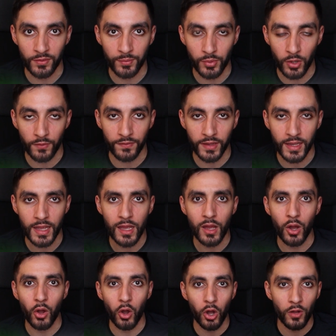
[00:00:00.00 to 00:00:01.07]
of profit,
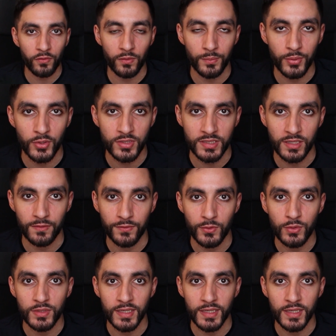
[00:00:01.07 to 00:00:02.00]
all from posting a few